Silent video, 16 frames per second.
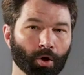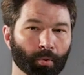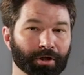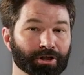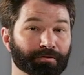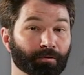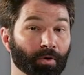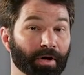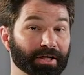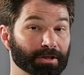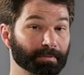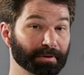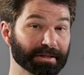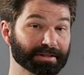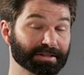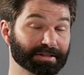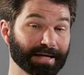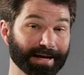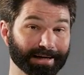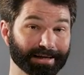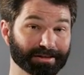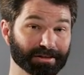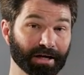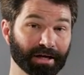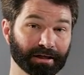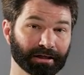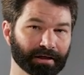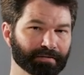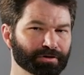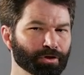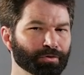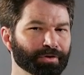which for a split second
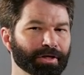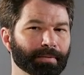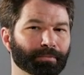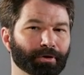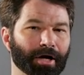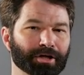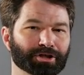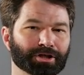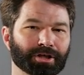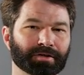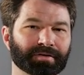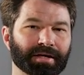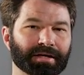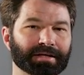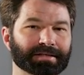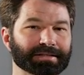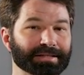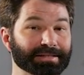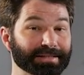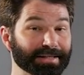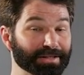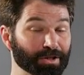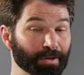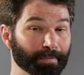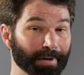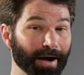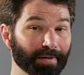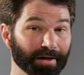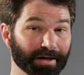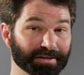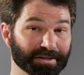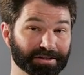gives you the impression that it is
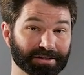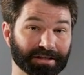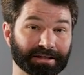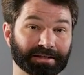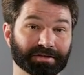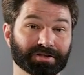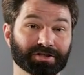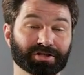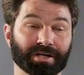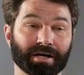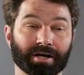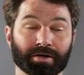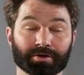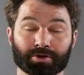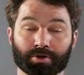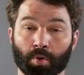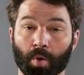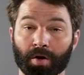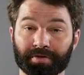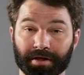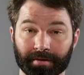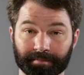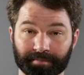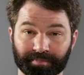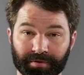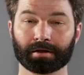Isabella descending the stairs toward them.